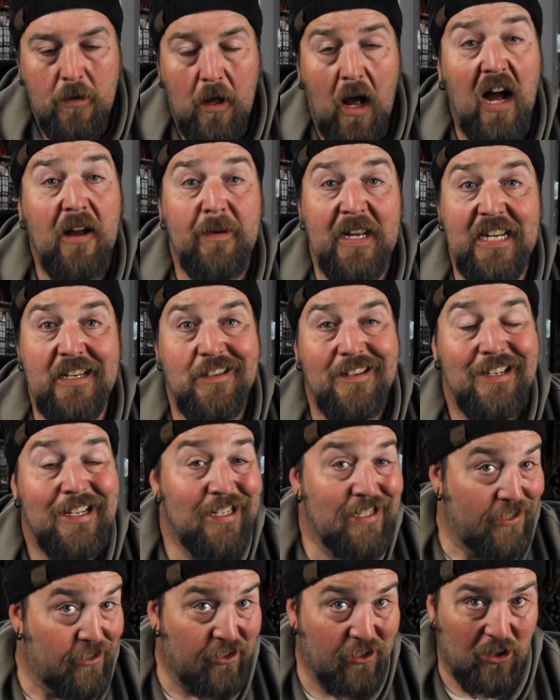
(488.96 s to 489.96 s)
I mean,
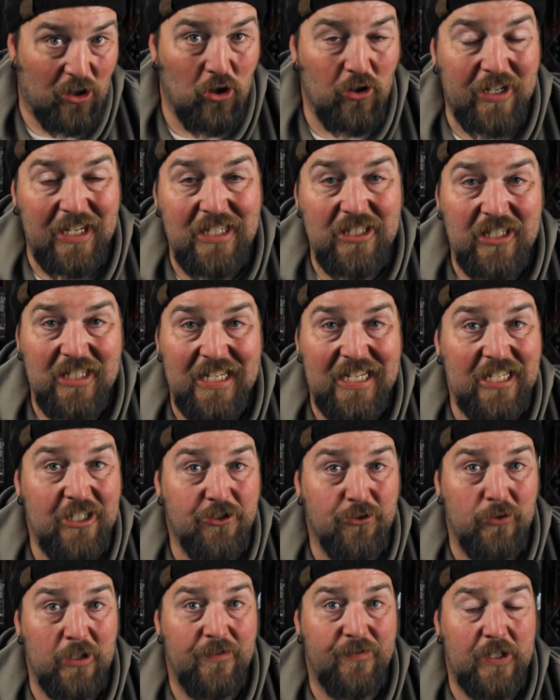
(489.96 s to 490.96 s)
you can look into the
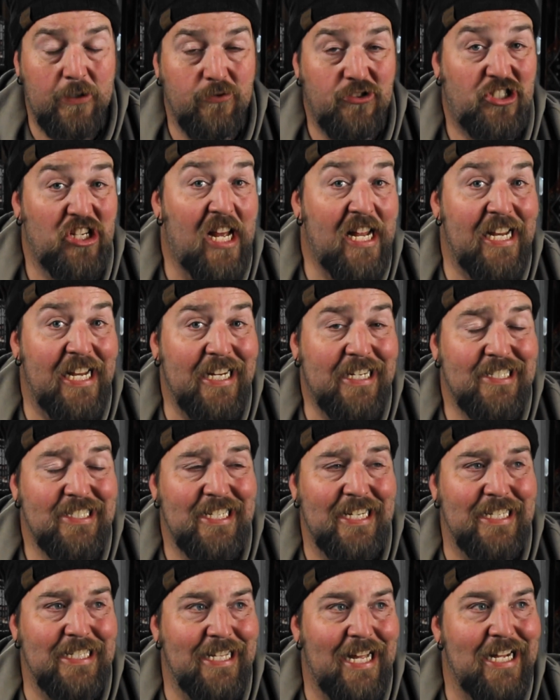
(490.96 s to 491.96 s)
history of eugenics,
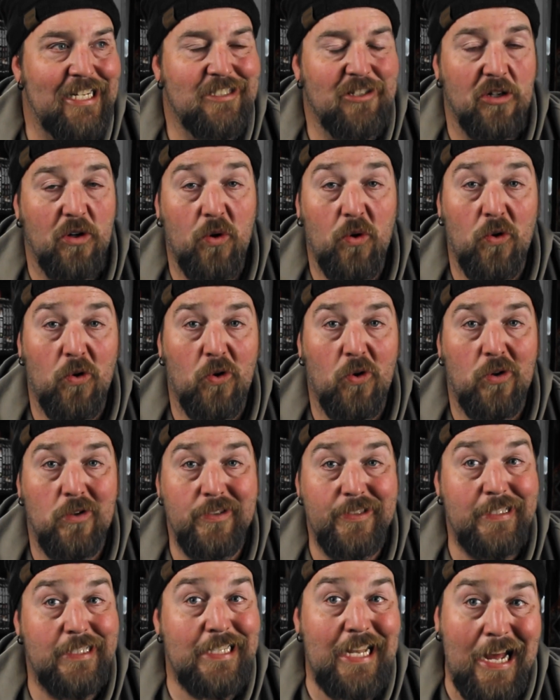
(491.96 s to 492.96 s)
and that's a whole
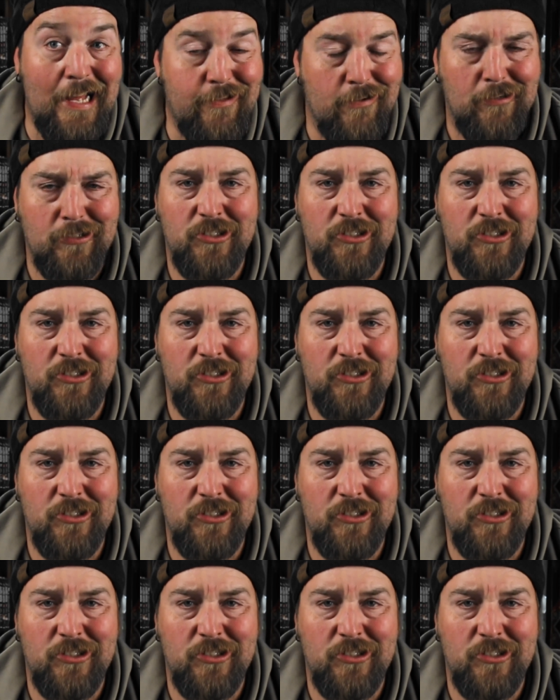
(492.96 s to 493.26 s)
nother